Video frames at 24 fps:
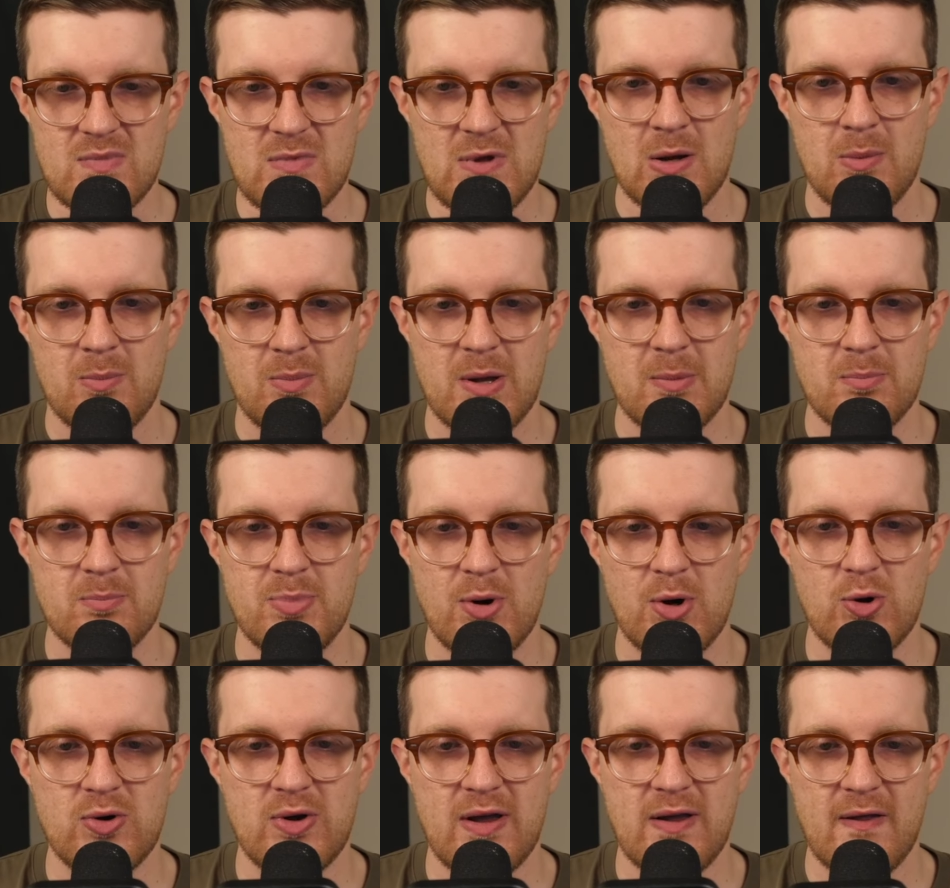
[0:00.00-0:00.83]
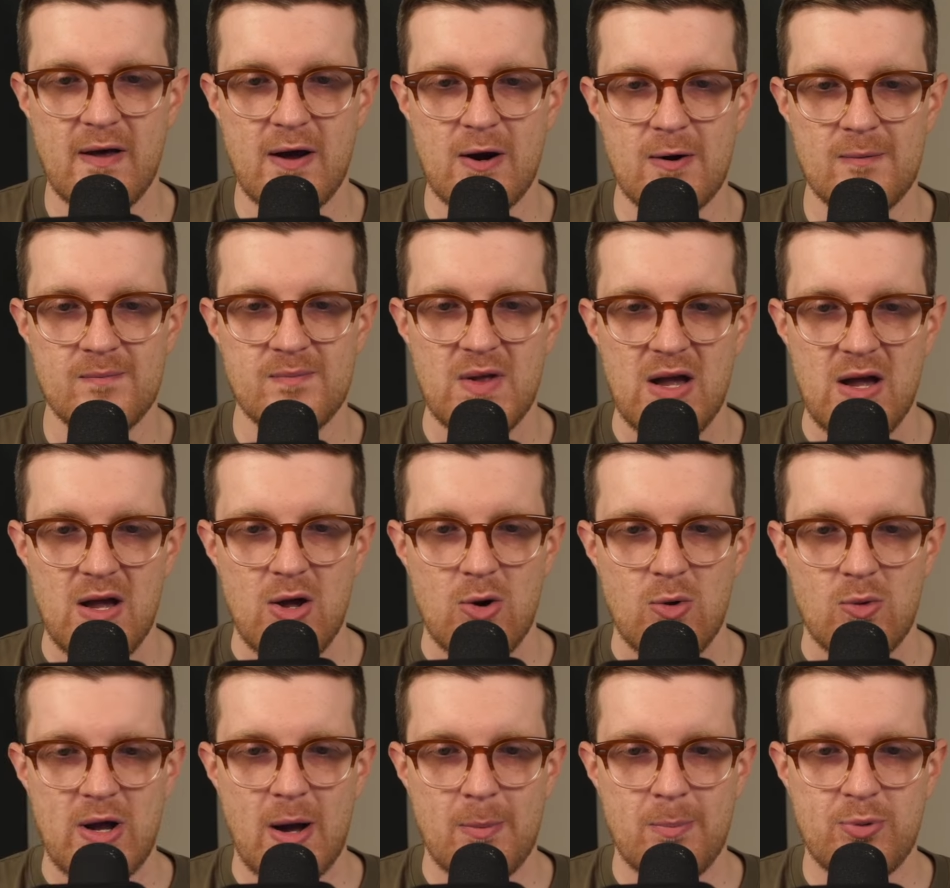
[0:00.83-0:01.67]
Bit bulky there.
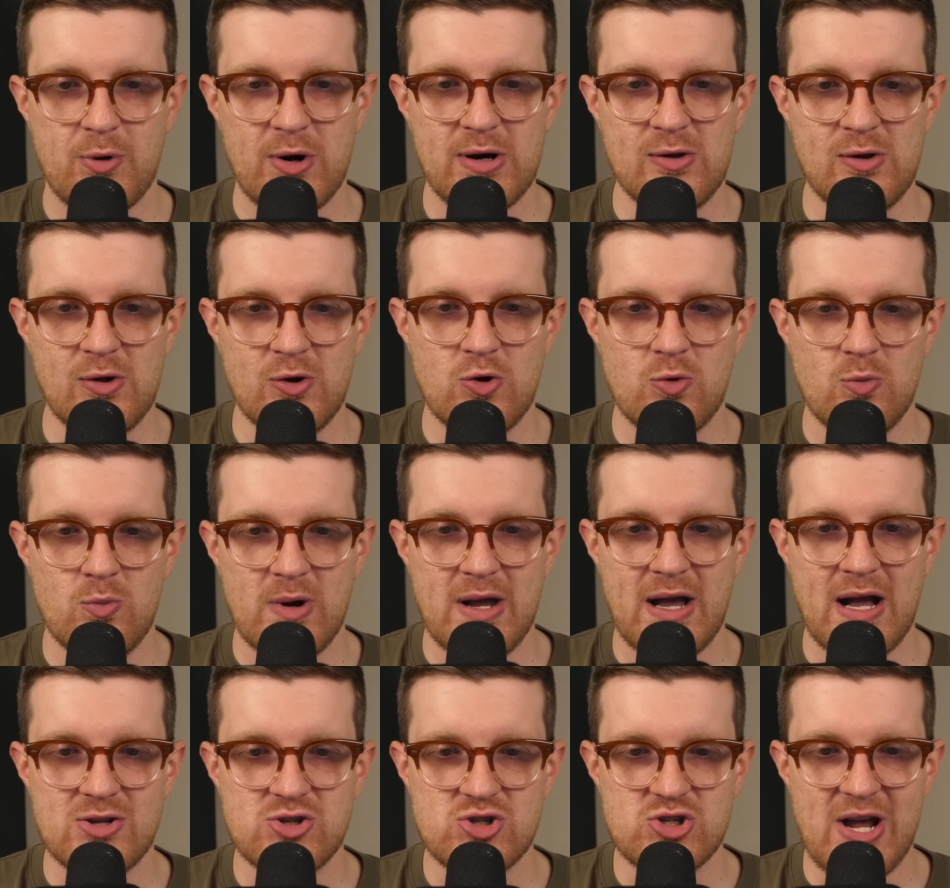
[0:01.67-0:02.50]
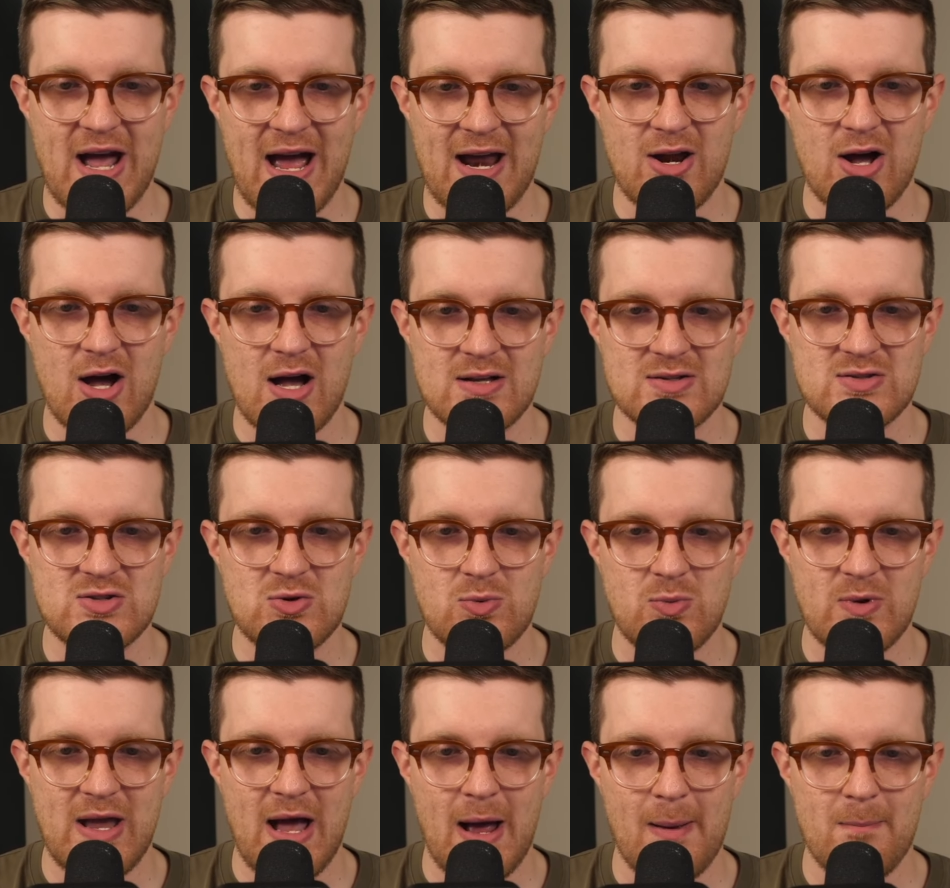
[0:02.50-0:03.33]
We got Breloom, we got Chatot,
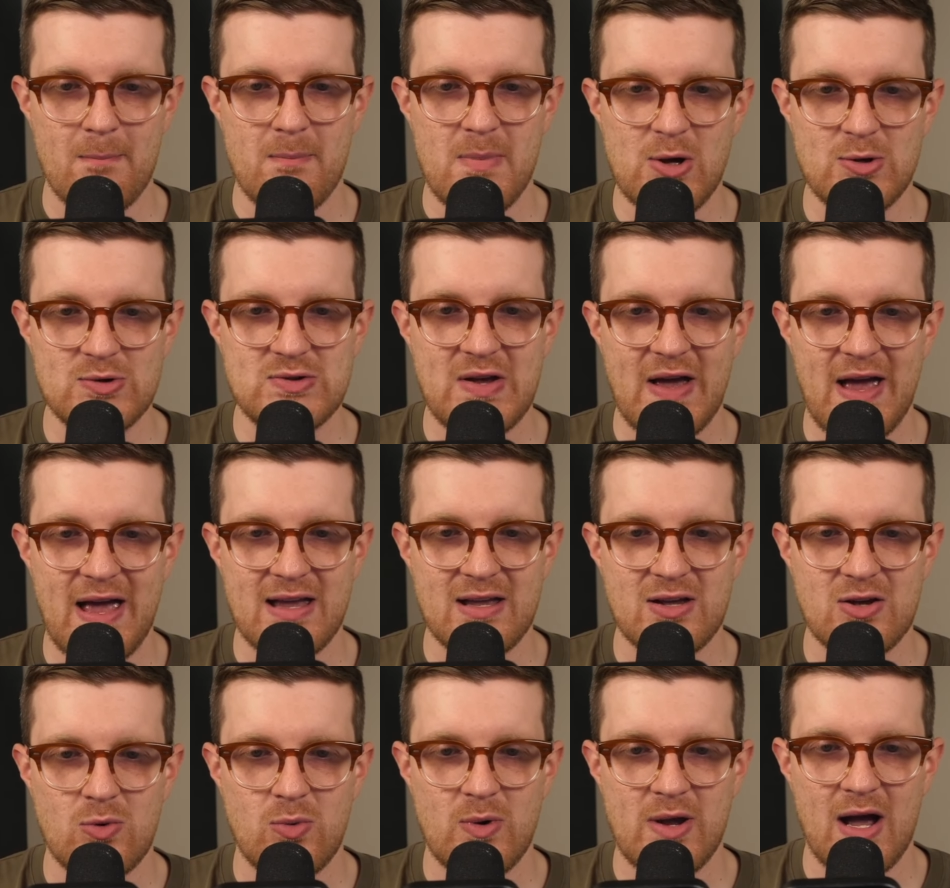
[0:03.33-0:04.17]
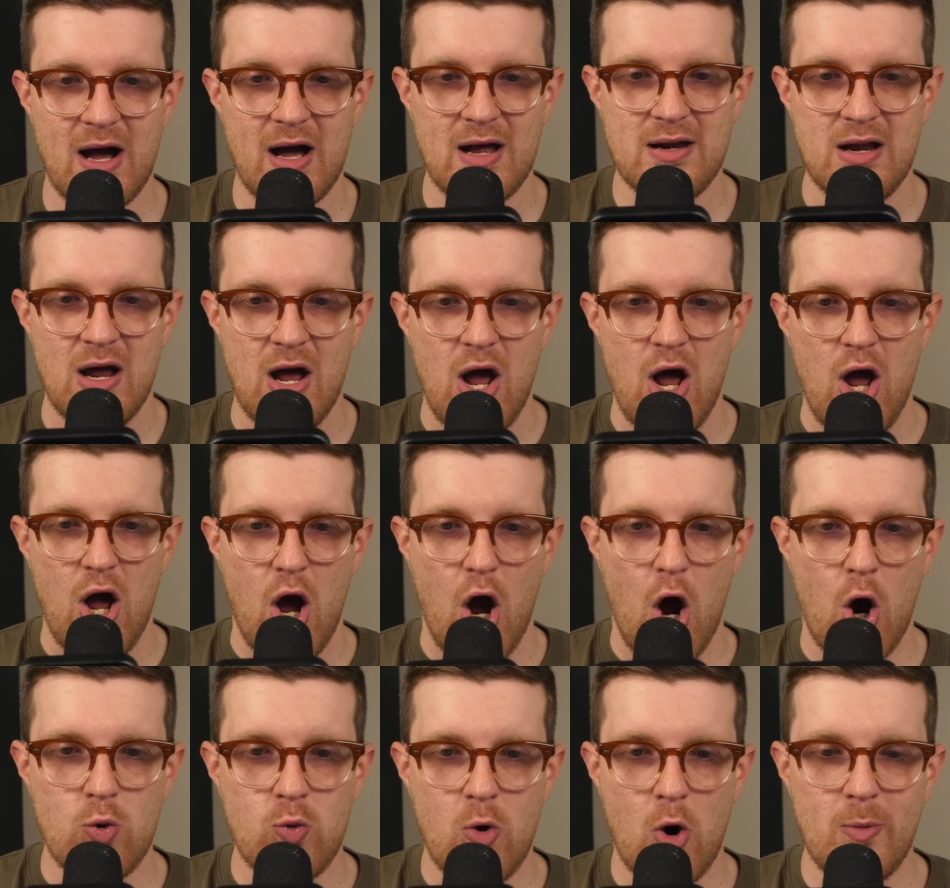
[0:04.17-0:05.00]
we got Miltank, we got
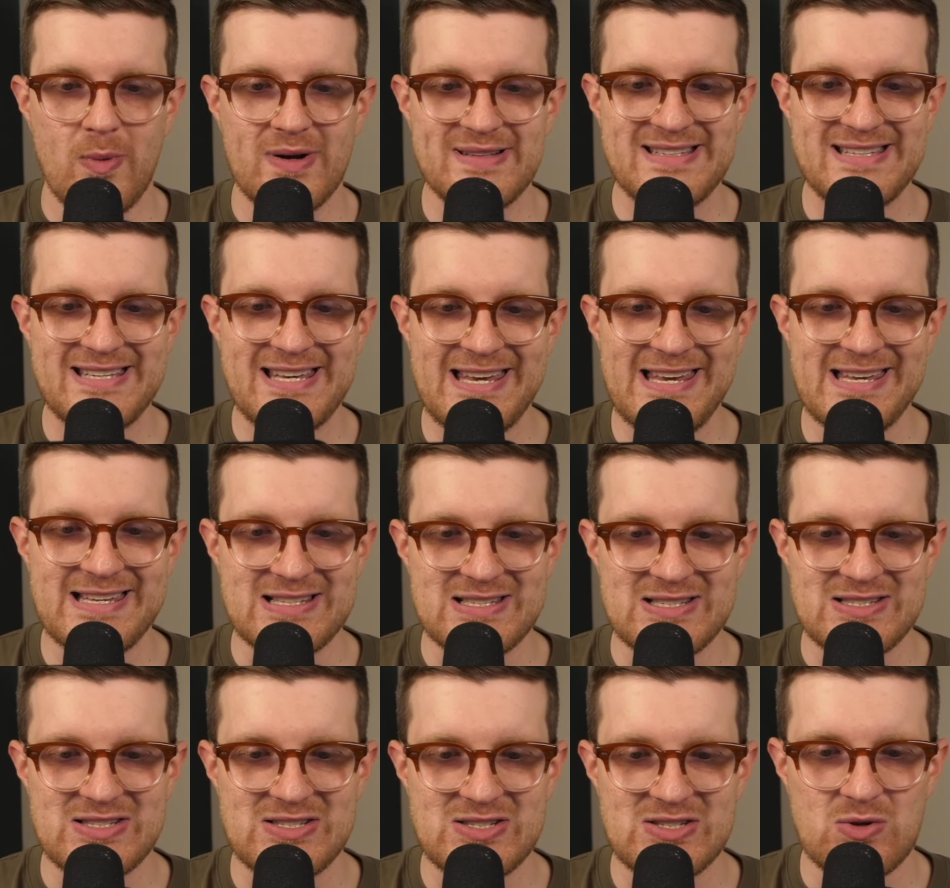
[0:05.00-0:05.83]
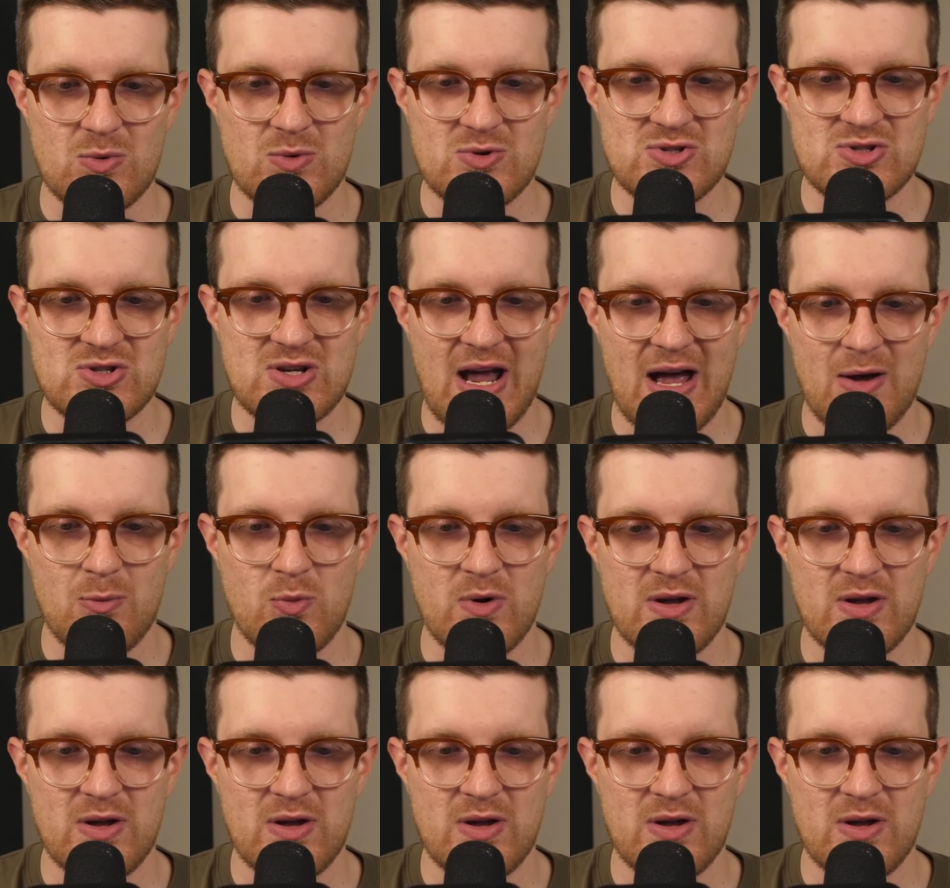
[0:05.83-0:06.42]
Aromatisse, which